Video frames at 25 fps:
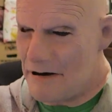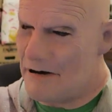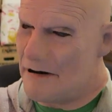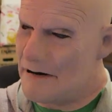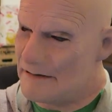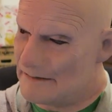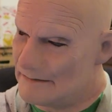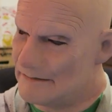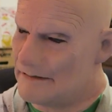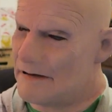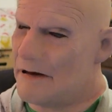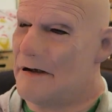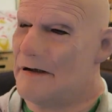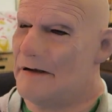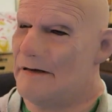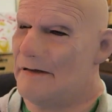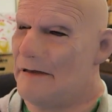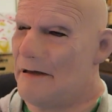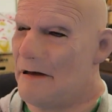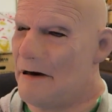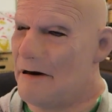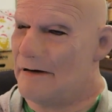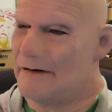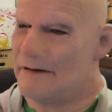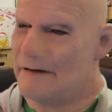and
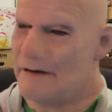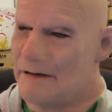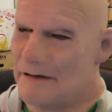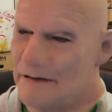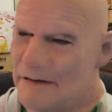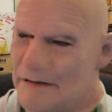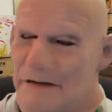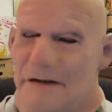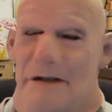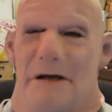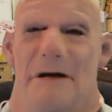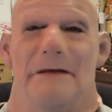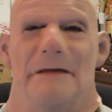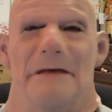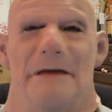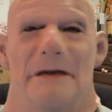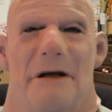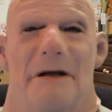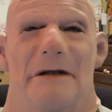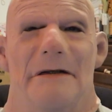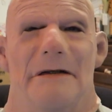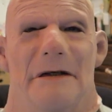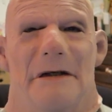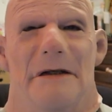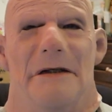paedophile in the same
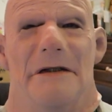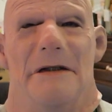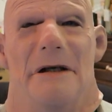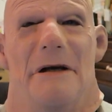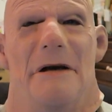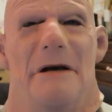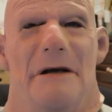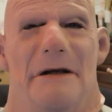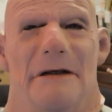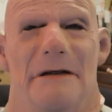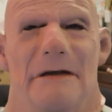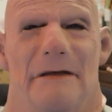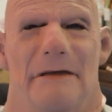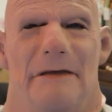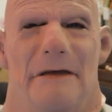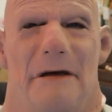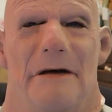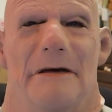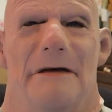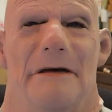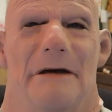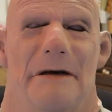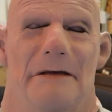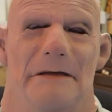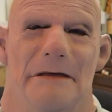sentence
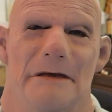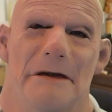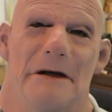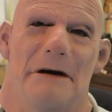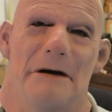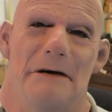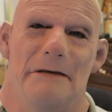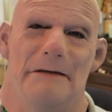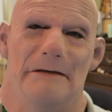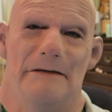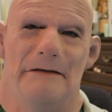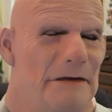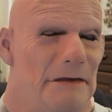defending himself.